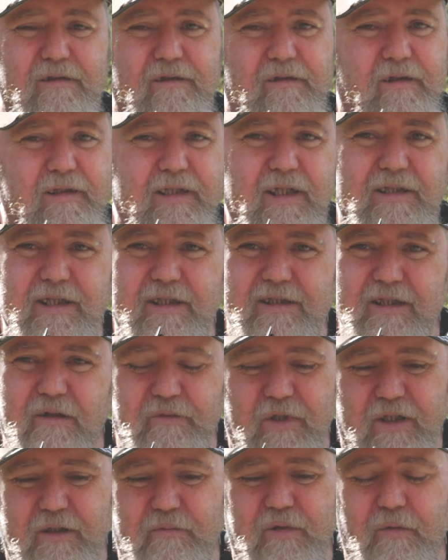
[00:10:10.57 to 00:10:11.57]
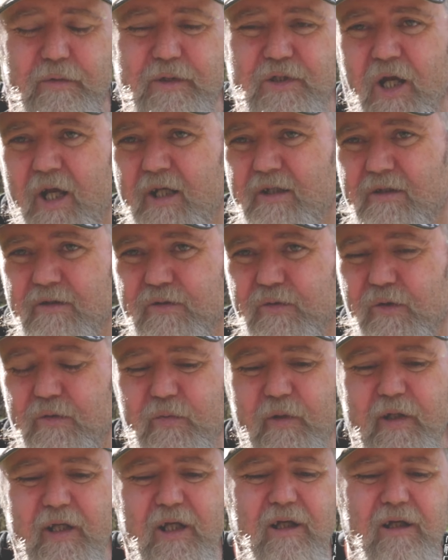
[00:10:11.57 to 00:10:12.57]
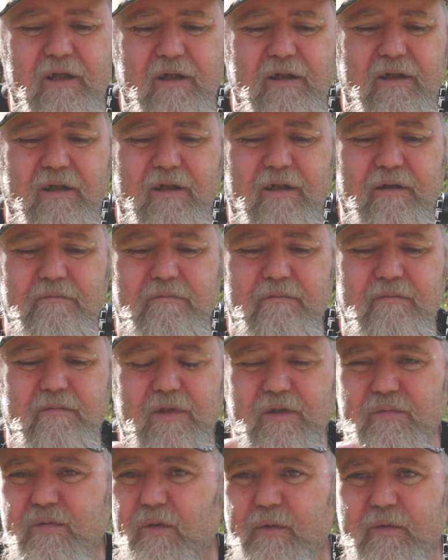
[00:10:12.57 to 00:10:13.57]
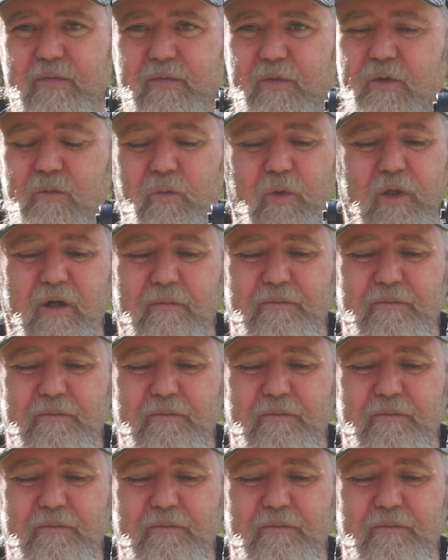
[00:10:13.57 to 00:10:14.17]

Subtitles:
I guess that's something they could probably change in software. There's probably firmware